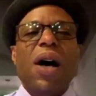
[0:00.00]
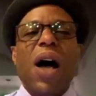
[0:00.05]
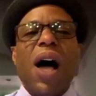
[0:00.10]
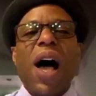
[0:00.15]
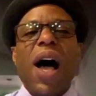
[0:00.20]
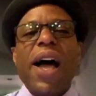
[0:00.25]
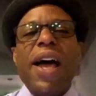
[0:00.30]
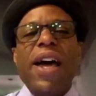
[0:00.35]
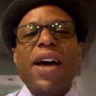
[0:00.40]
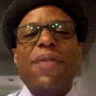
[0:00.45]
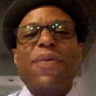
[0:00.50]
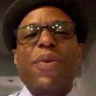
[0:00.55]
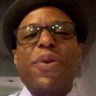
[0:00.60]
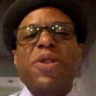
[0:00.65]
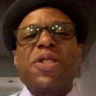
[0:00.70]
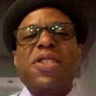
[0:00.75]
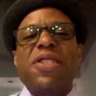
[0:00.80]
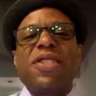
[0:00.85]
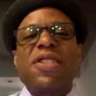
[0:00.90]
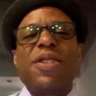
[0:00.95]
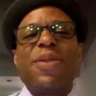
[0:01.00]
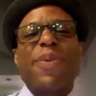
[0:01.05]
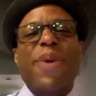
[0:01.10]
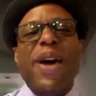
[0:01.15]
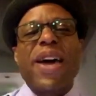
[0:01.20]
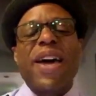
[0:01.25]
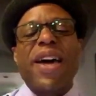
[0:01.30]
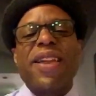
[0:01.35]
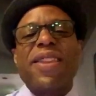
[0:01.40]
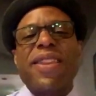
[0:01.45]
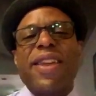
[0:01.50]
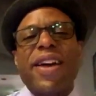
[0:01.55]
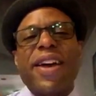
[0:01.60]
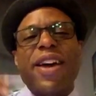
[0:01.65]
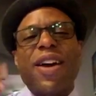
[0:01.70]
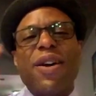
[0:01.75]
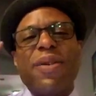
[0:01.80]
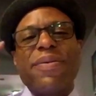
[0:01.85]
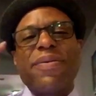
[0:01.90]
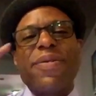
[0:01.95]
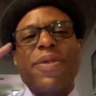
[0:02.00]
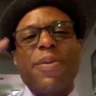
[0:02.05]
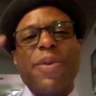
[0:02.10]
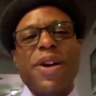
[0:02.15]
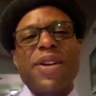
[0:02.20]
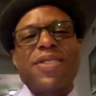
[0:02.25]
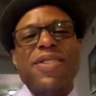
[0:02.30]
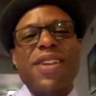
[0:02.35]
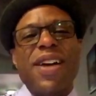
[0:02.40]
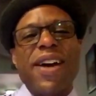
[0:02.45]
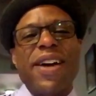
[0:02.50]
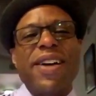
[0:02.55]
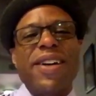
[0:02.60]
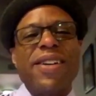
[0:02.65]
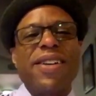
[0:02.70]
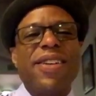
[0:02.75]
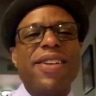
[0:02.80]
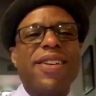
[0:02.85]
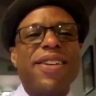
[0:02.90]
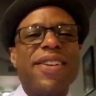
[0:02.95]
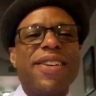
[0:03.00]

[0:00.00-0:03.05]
I have voices in my head that come from outside